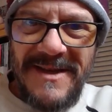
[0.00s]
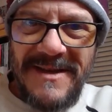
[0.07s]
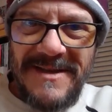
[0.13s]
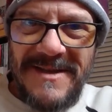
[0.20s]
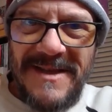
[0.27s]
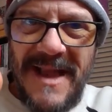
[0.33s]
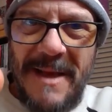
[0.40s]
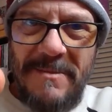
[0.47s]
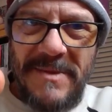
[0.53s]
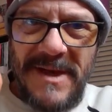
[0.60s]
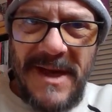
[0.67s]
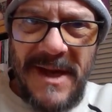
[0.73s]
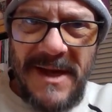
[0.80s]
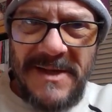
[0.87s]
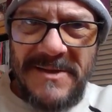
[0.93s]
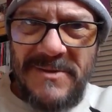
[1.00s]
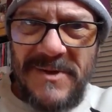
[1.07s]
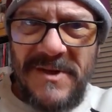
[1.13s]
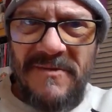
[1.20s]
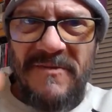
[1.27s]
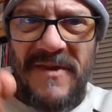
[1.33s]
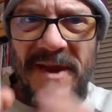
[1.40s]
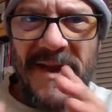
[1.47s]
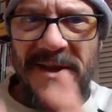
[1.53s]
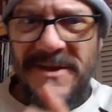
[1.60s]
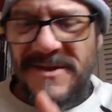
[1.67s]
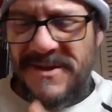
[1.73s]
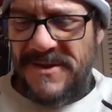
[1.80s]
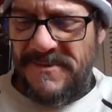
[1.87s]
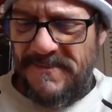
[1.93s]
slapping hands with the
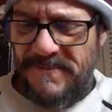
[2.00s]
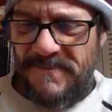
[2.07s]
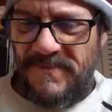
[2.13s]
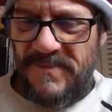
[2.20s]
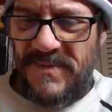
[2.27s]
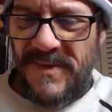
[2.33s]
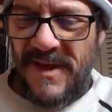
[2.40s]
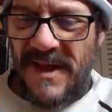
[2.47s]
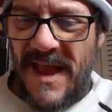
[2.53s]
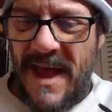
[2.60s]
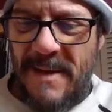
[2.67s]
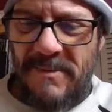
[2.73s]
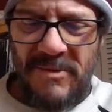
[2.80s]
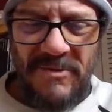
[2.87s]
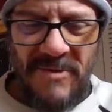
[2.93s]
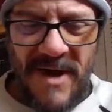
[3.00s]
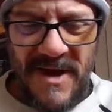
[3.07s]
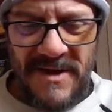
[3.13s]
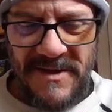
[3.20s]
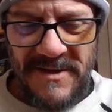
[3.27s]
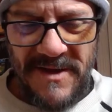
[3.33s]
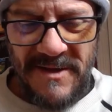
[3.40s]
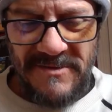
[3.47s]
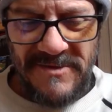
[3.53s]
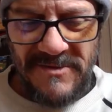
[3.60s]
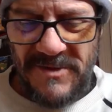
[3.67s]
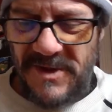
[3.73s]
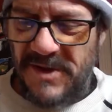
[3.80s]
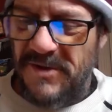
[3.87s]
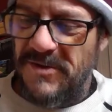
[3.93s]
fans lap around. That was
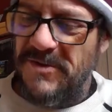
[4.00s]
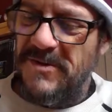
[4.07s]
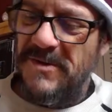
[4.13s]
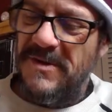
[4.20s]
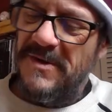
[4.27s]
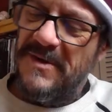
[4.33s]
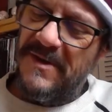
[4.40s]
really cool.